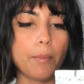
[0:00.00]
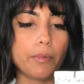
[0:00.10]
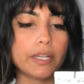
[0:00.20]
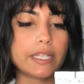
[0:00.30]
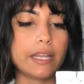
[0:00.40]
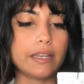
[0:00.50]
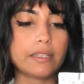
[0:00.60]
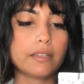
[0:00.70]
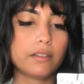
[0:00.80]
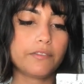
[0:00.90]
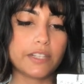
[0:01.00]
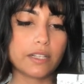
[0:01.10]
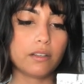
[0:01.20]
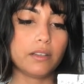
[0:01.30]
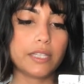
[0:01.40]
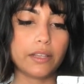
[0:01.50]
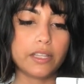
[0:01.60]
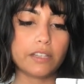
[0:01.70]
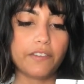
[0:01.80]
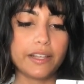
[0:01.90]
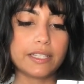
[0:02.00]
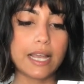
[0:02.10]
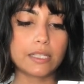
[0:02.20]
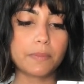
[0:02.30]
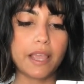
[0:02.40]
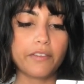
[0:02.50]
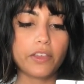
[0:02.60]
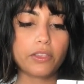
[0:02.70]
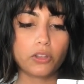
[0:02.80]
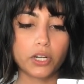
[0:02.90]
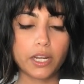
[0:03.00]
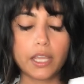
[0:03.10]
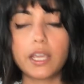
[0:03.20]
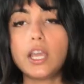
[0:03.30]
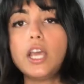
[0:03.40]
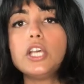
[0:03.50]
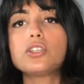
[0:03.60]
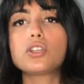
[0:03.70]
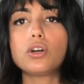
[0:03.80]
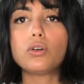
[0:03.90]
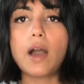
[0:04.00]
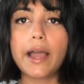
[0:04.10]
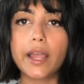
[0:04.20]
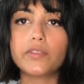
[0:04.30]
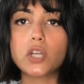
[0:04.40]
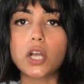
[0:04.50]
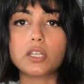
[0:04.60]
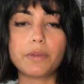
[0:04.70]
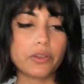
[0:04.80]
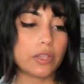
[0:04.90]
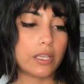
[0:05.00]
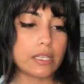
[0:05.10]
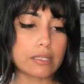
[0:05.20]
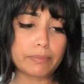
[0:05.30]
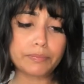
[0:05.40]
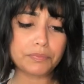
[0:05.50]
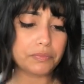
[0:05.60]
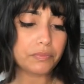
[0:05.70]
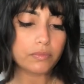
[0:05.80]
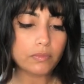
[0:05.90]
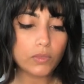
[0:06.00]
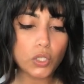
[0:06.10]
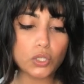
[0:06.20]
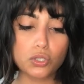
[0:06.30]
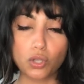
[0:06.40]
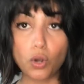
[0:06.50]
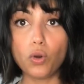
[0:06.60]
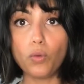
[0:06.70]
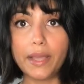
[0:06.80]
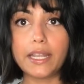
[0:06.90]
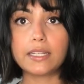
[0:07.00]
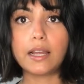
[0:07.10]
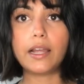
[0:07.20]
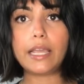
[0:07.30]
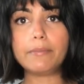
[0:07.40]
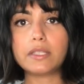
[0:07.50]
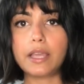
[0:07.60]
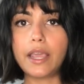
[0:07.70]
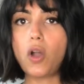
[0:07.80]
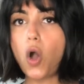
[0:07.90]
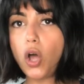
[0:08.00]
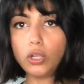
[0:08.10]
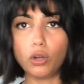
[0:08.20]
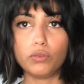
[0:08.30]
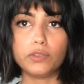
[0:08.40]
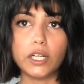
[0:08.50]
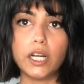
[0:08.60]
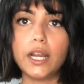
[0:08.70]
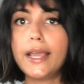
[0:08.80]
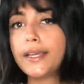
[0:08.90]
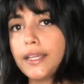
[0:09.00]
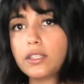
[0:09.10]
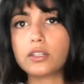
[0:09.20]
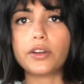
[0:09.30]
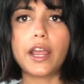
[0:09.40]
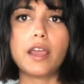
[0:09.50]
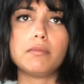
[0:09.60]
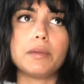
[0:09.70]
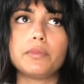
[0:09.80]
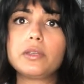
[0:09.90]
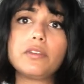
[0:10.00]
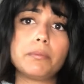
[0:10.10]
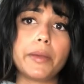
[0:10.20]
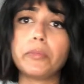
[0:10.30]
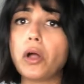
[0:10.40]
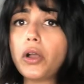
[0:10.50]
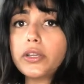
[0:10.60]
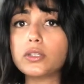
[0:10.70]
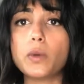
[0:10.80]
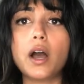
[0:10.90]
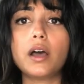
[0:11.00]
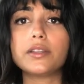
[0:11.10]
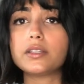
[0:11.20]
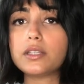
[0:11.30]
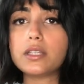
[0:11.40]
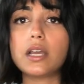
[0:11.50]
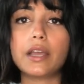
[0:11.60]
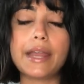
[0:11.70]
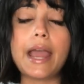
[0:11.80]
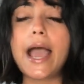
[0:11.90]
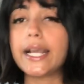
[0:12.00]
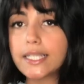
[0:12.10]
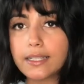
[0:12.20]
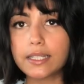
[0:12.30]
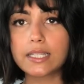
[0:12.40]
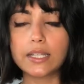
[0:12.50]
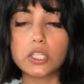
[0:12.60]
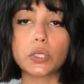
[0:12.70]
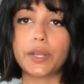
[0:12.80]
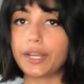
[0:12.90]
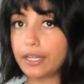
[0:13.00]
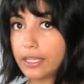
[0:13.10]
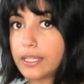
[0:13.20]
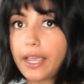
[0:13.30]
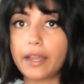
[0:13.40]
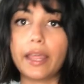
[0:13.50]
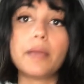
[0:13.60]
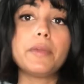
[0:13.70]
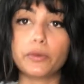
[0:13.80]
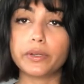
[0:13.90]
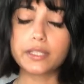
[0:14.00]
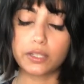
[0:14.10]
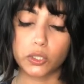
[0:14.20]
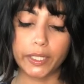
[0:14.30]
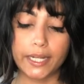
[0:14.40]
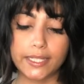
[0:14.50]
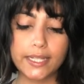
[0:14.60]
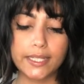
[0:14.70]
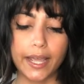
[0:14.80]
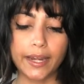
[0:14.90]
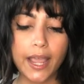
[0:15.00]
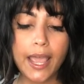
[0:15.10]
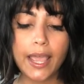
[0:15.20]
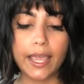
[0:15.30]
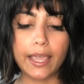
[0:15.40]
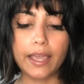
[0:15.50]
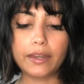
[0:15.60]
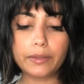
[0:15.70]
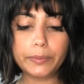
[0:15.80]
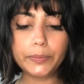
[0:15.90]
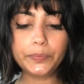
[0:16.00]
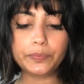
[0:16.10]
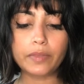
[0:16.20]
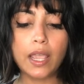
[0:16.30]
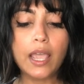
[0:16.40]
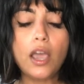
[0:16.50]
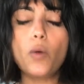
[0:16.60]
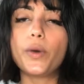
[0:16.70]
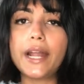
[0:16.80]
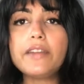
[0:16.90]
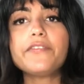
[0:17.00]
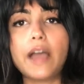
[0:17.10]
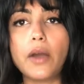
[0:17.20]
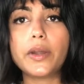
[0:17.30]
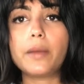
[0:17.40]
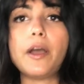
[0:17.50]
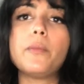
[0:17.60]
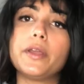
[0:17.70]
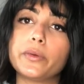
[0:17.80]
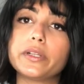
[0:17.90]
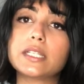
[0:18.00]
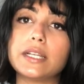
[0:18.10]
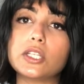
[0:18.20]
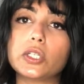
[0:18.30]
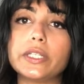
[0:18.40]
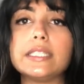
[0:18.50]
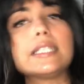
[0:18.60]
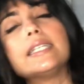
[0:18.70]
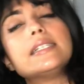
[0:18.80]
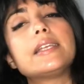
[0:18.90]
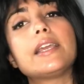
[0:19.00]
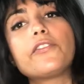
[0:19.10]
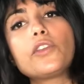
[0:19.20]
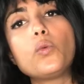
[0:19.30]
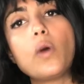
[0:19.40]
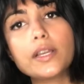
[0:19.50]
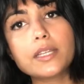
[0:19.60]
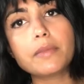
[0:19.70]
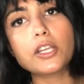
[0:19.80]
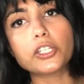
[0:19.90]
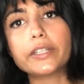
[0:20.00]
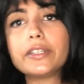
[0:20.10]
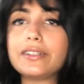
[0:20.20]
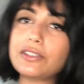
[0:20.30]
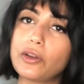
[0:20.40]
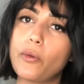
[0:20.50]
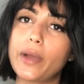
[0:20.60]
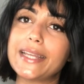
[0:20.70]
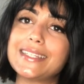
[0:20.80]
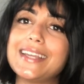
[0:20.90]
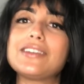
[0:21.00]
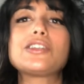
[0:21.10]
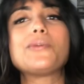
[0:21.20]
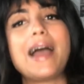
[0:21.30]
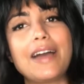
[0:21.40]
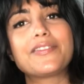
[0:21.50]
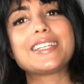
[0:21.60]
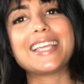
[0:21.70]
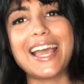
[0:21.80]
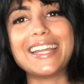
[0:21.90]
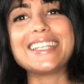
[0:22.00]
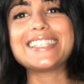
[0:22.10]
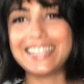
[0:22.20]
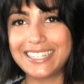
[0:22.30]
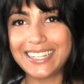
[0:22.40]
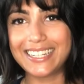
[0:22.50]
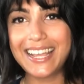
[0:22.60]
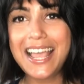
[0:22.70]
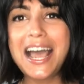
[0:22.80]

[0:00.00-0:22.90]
Umbra Tint Physical Daily Defense SPF 30. So I have talked about this so many times, like, all over Instagram, I believe on my blog as well. This is an excellent sunscreen. It is, again, like a mineral sunscreen, as I said. And what I've found about mineral sunscreens is if you want to make sure there is no white tint, you have to get it tinted.